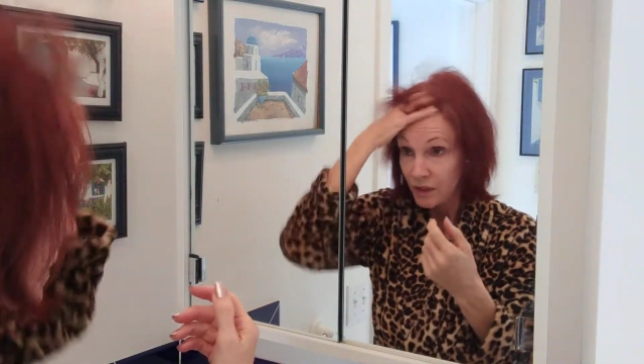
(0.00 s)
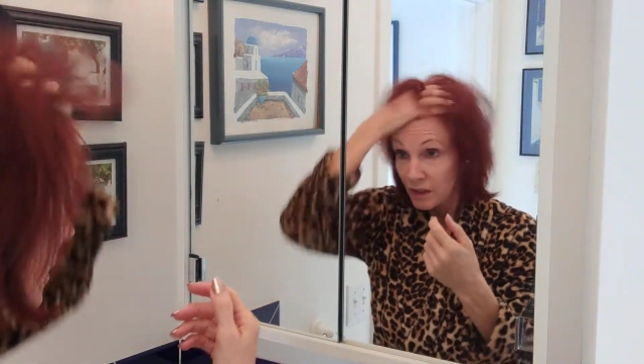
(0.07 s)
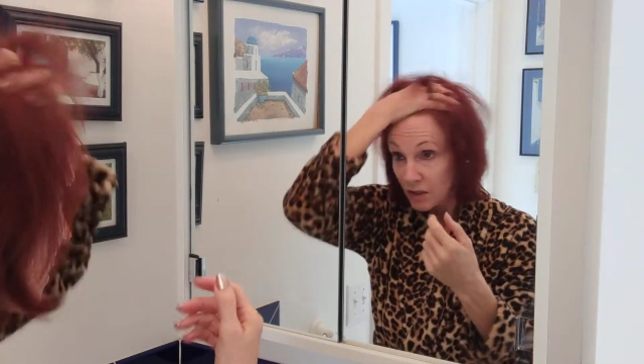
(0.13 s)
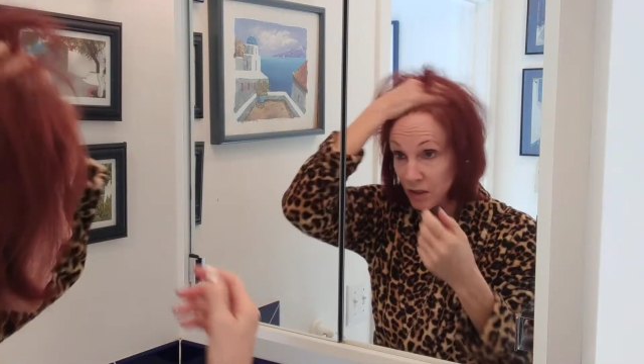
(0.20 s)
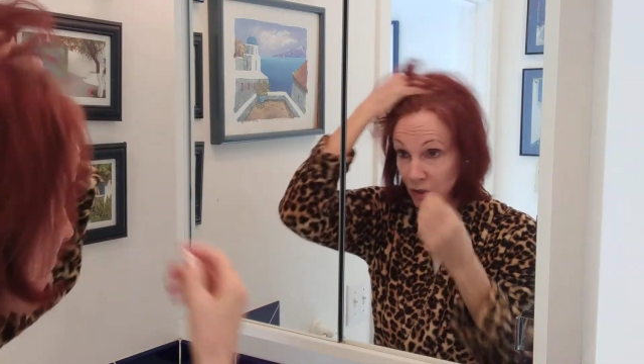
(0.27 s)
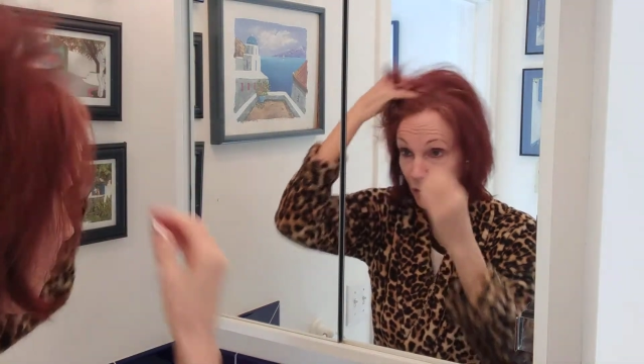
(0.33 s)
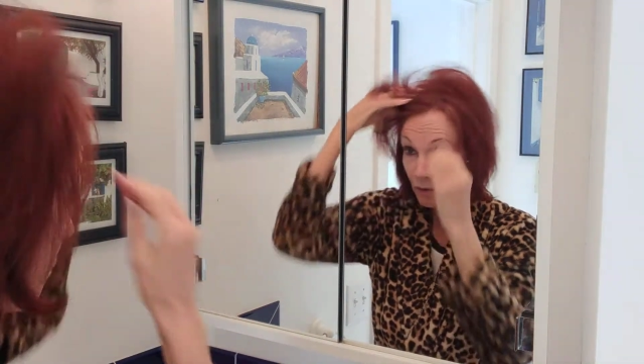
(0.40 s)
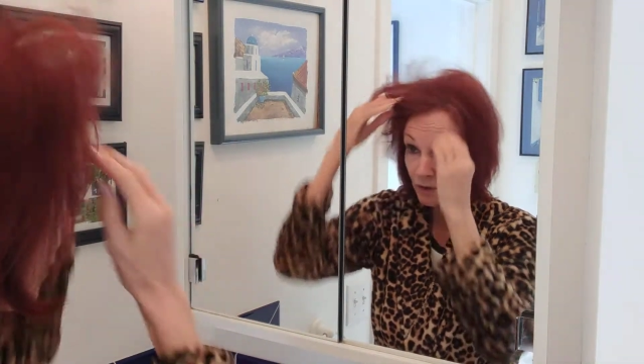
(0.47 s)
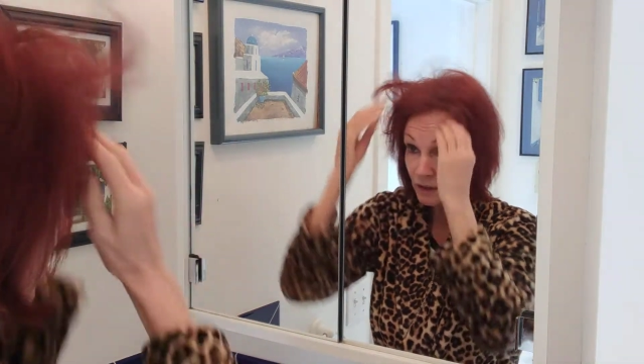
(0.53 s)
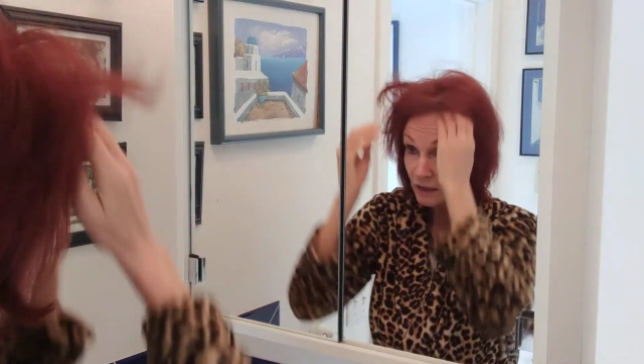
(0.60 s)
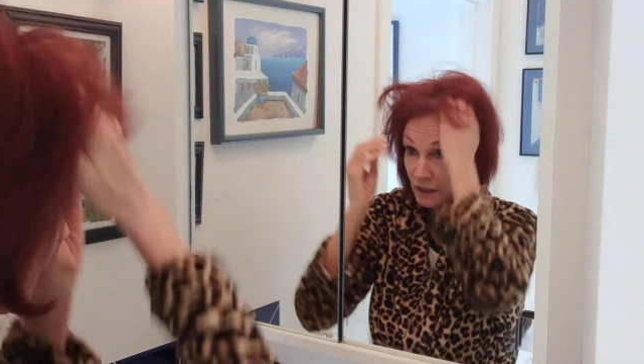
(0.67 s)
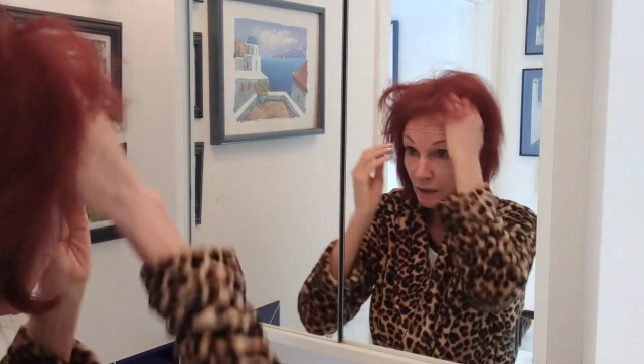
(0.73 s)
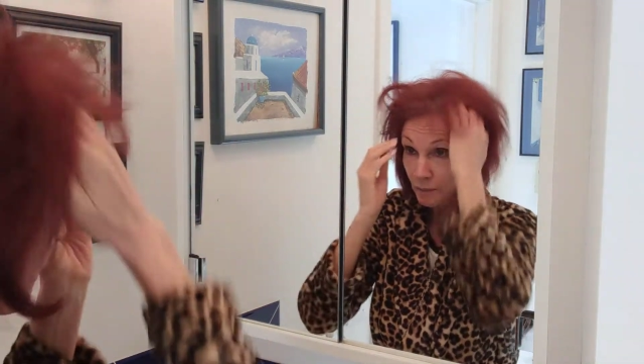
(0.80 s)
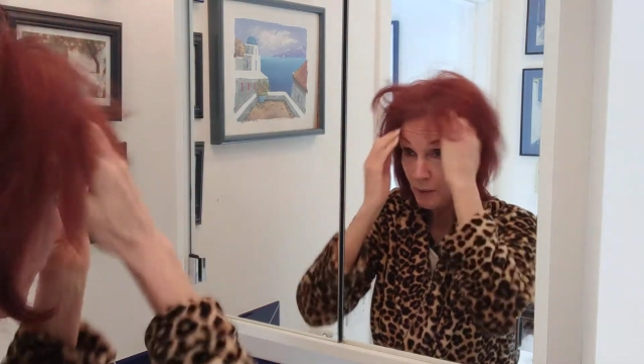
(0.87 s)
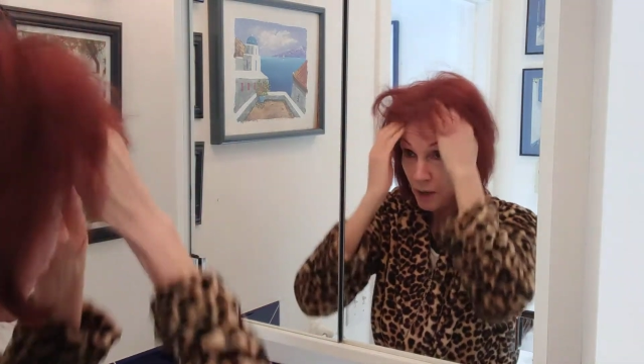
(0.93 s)
So the
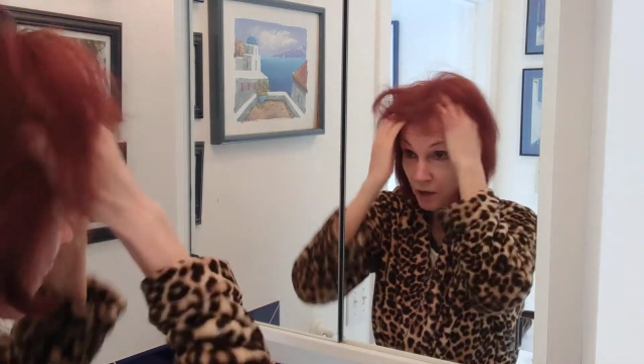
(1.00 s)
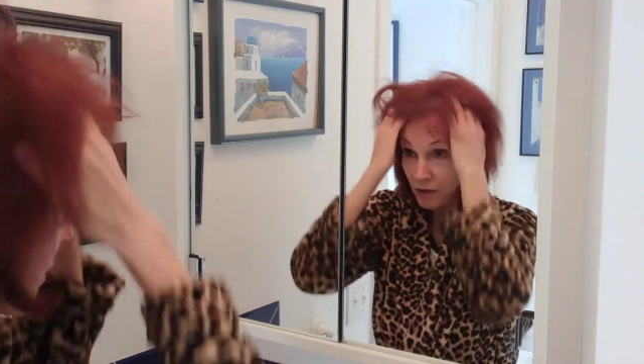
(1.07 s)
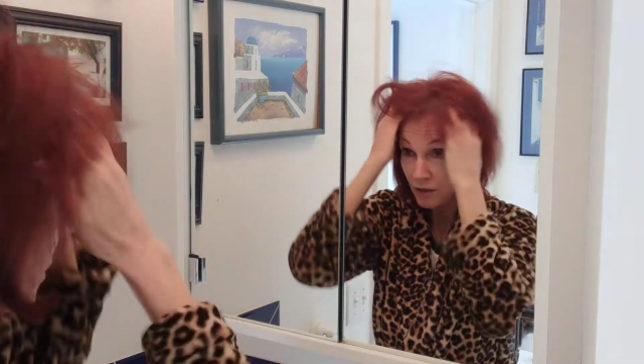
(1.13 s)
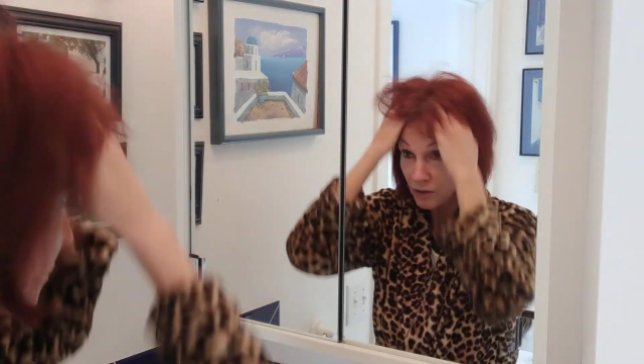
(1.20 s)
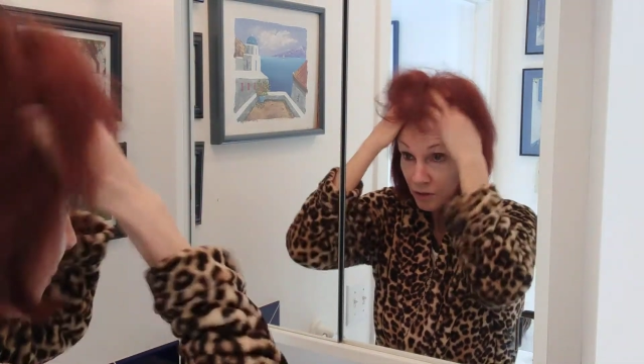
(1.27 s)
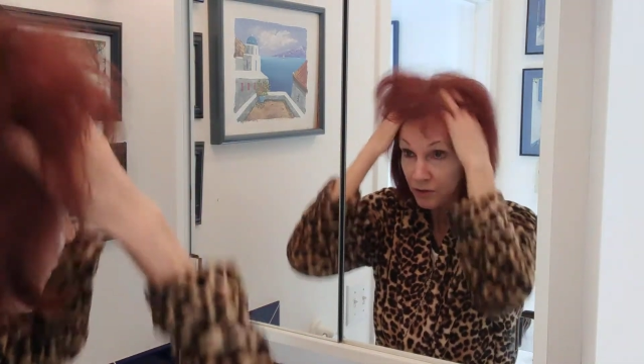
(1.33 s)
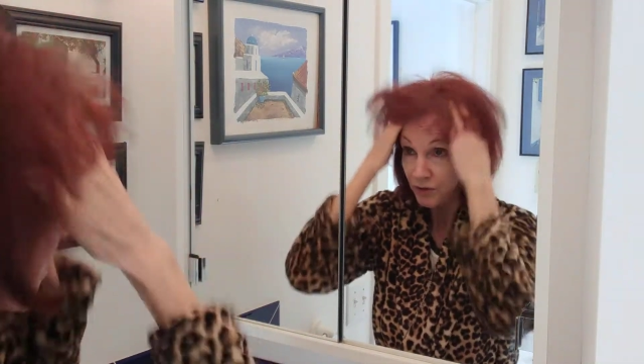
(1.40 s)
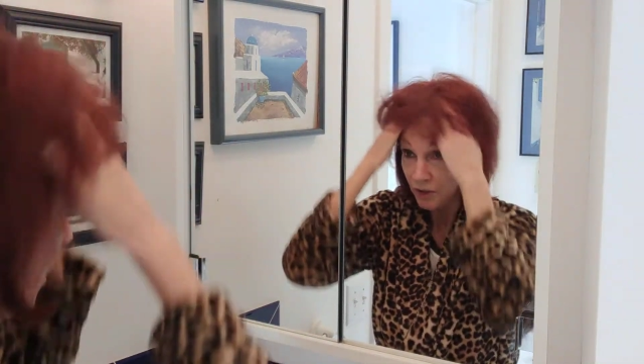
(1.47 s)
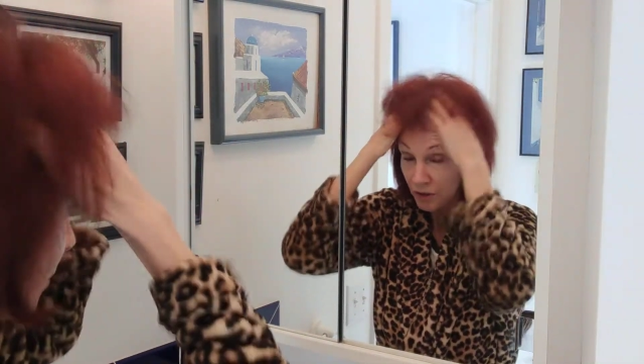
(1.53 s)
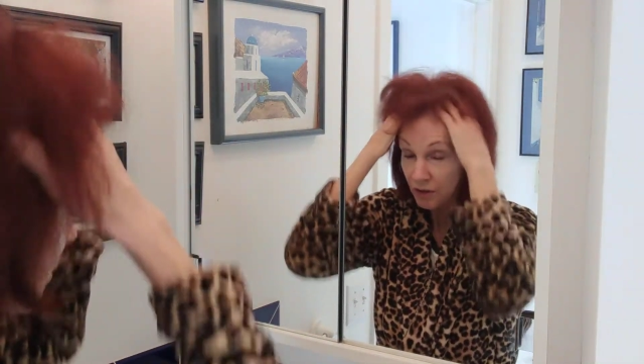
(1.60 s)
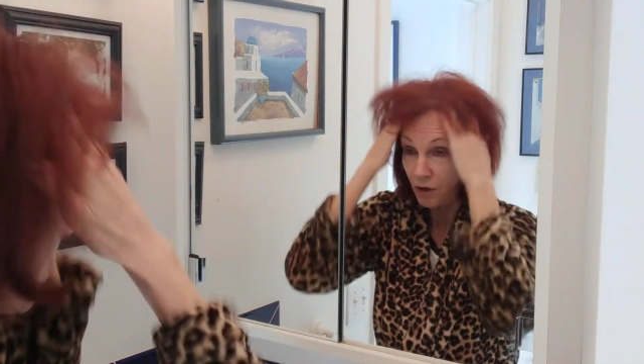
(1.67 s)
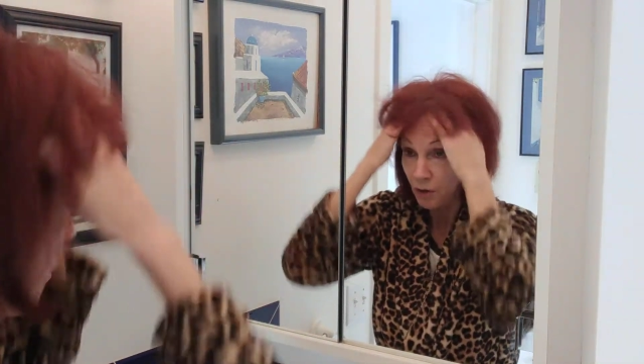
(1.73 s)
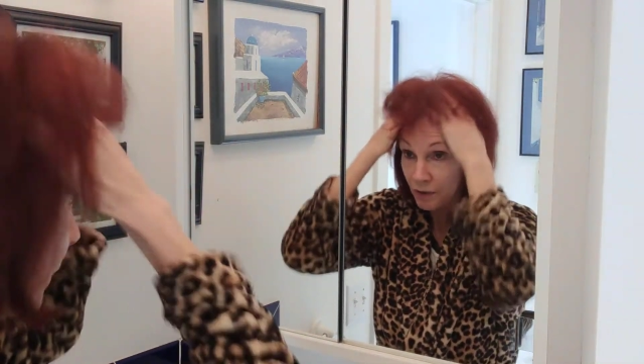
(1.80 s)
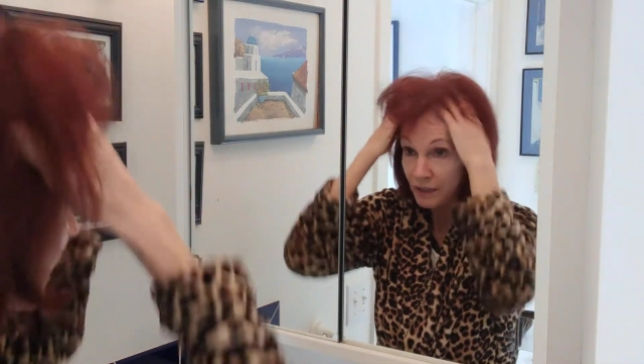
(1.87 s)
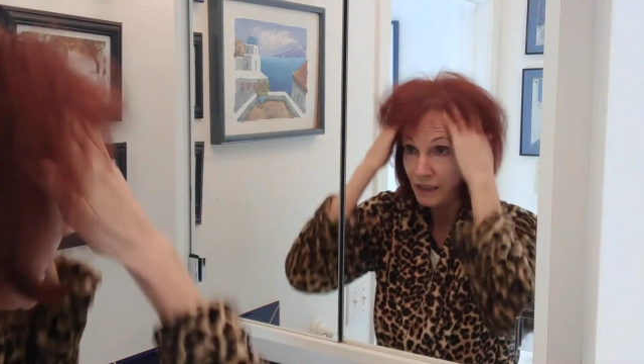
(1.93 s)
little particles are
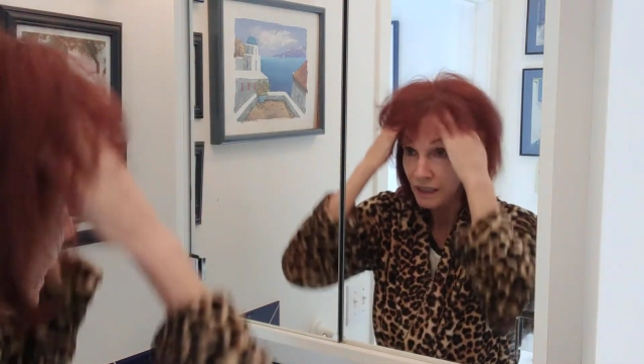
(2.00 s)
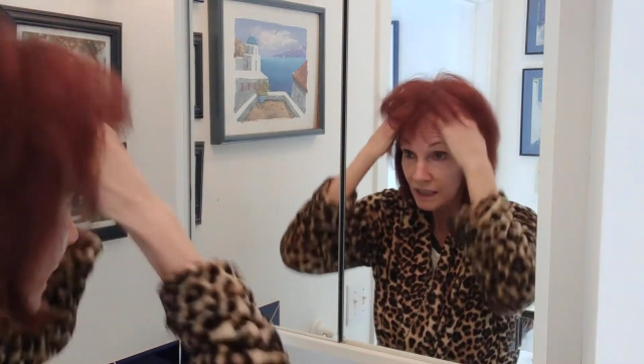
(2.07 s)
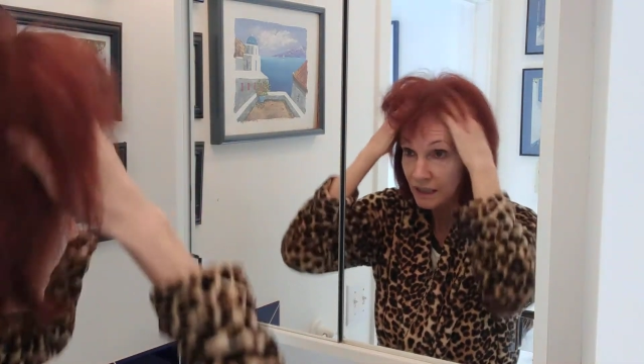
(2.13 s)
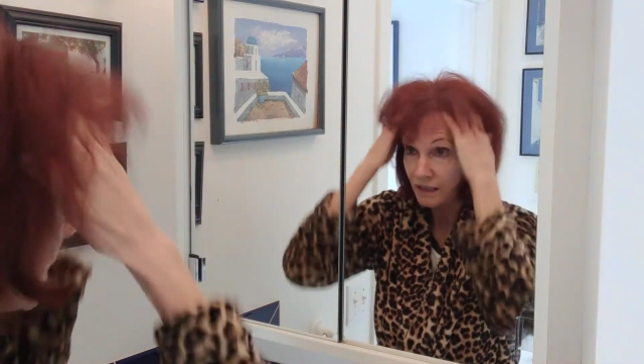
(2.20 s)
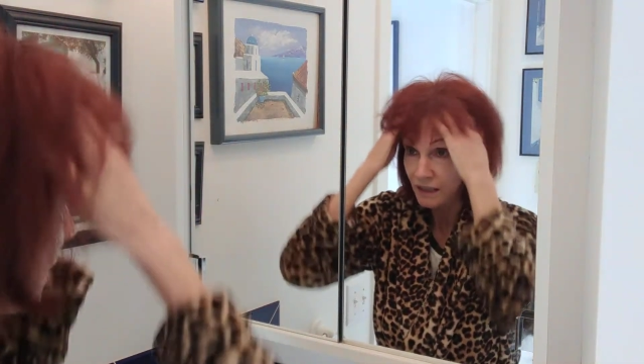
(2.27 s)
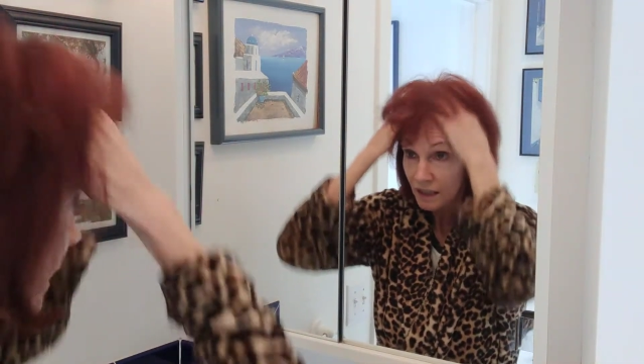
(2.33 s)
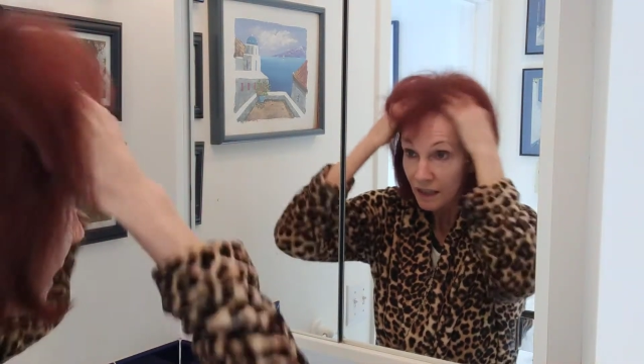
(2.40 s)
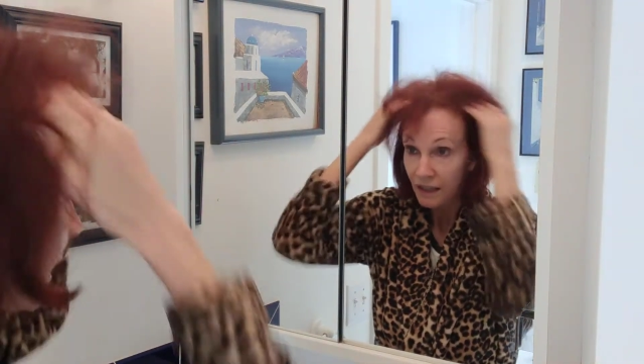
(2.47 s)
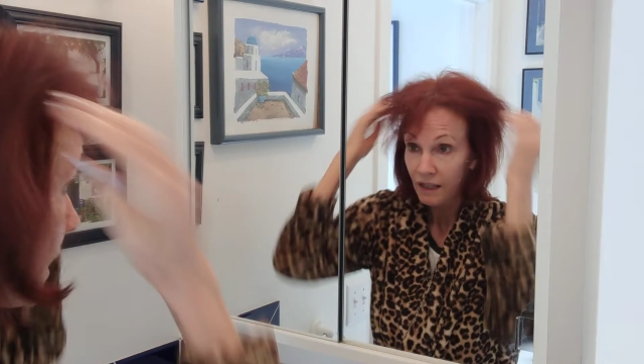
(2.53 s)
going in